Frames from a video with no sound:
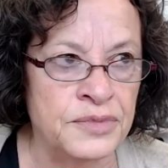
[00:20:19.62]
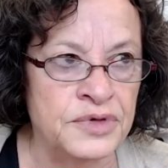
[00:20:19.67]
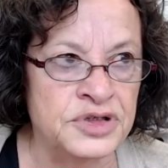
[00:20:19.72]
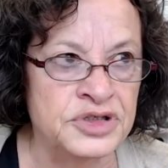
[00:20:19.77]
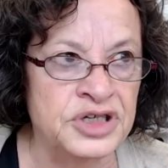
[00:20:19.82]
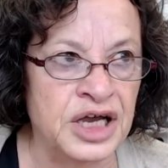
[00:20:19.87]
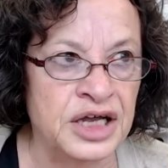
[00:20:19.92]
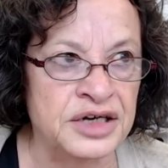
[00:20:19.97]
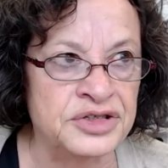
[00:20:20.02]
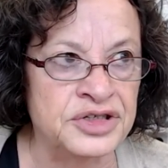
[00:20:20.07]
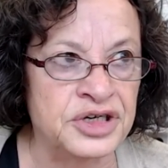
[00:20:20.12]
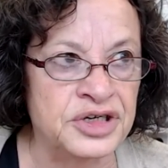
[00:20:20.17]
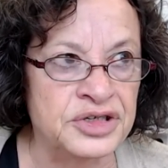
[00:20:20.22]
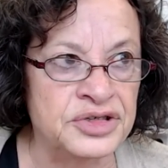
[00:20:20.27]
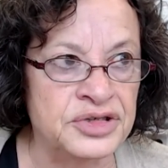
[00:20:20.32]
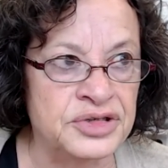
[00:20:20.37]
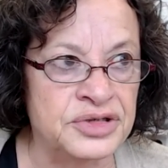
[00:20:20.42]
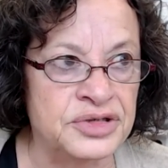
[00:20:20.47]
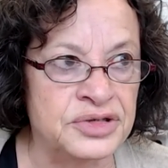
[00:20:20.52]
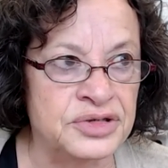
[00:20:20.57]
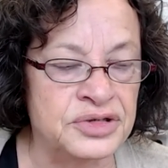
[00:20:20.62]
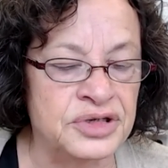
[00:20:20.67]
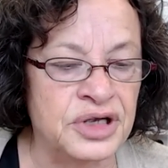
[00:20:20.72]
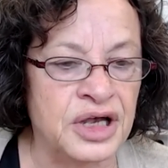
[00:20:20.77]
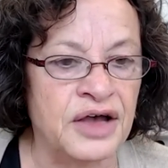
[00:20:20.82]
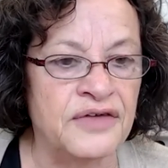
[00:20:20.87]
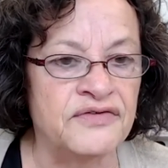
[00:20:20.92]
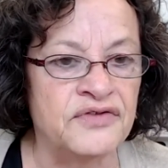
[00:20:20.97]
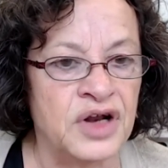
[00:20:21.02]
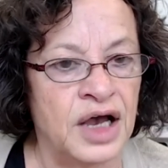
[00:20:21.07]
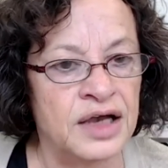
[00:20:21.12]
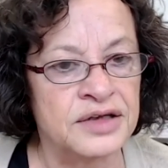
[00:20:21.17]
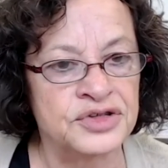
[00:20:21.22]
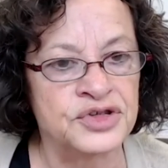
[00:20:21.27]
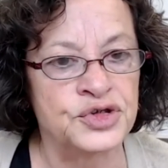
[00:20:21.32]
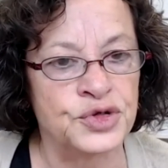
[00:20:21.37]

dentists have not